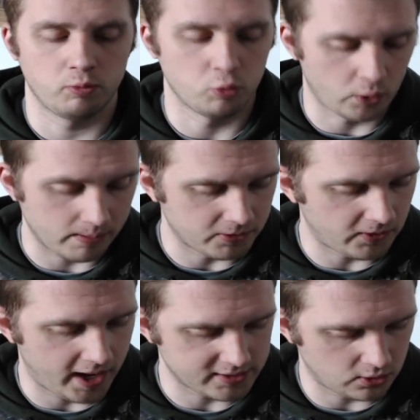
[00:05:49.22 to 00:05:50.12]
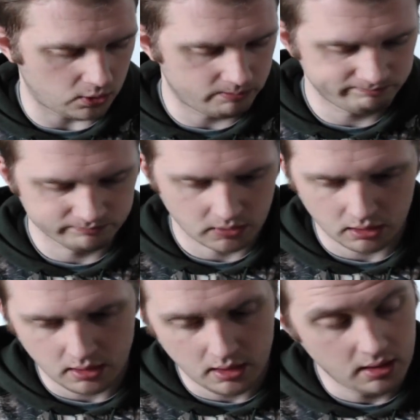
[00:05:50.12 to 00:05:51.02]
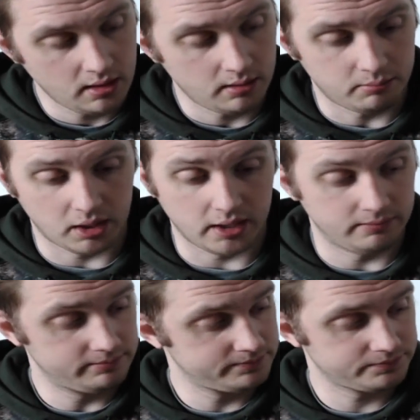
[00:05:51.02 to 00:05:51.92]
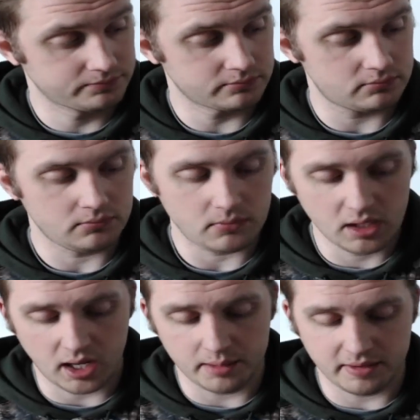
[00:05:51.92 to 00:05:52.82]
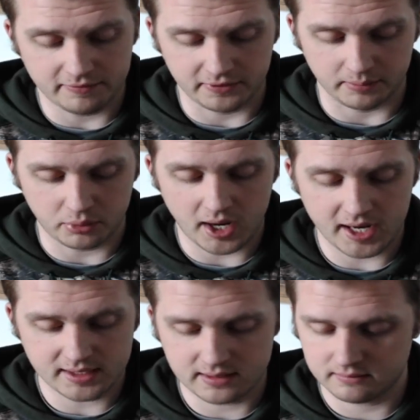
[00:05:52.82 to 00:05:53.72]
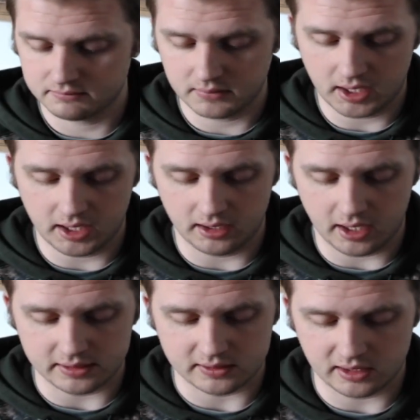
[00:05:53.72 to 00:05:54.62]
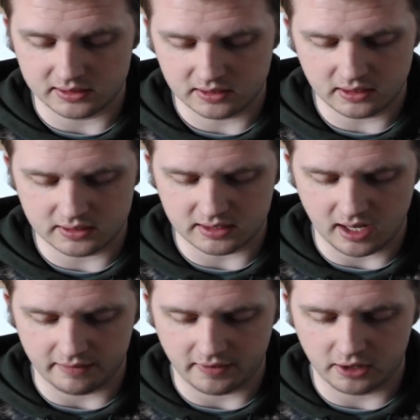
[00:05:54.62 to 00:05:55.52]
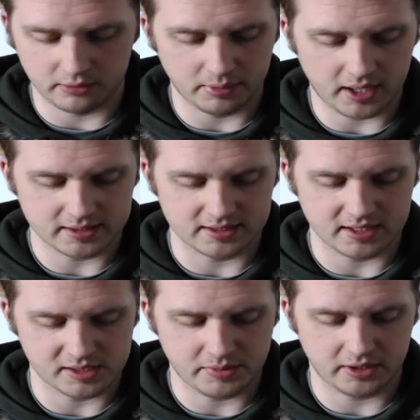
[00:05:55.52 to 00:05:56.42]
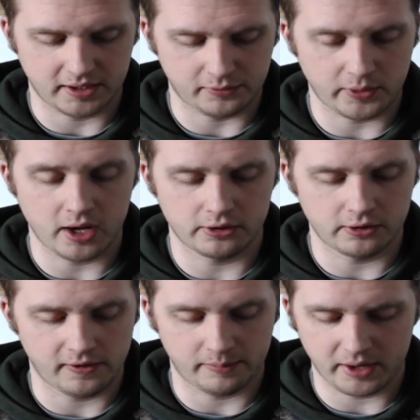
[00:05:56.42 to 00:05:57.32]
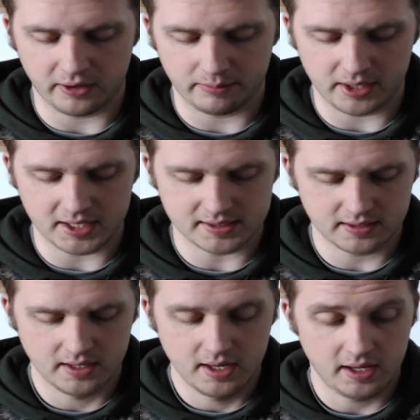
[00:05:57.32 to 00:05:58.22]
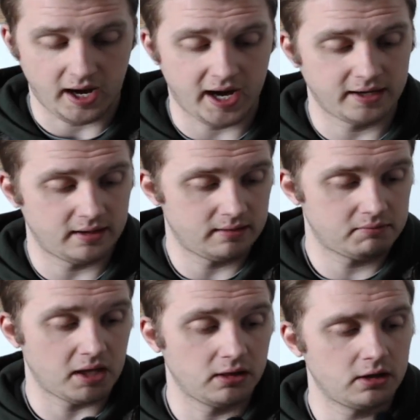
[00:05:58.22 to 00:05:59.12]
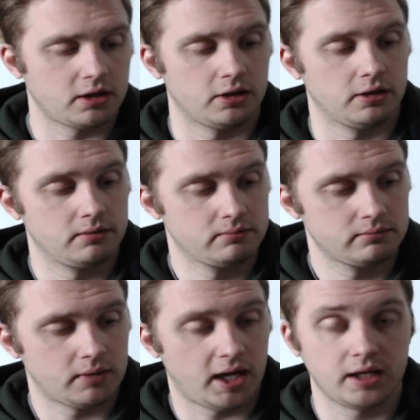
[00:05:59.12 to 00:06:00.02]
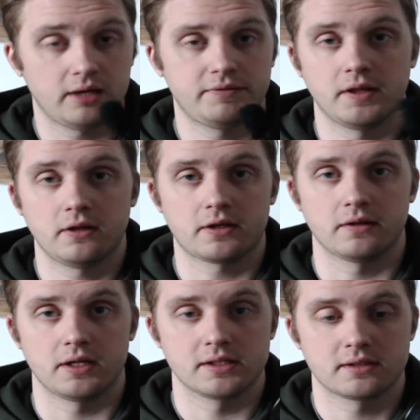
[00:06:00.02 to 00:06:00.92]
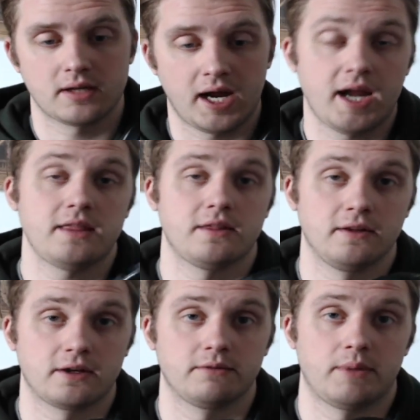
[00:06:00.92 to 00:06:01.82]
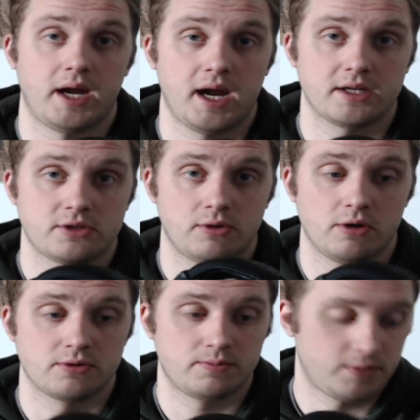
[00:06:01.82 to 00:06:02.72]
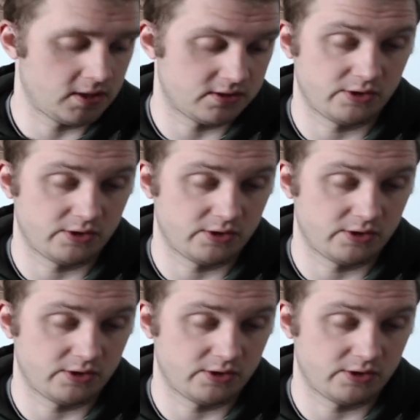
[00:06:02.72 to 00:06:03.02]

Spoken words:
Go rape their asshole. But I mean, for the price, it's good stuff. $100 instead of spending like $300 on a pair of Beats, and they look good. I love the look of these. I hate the look of my Astros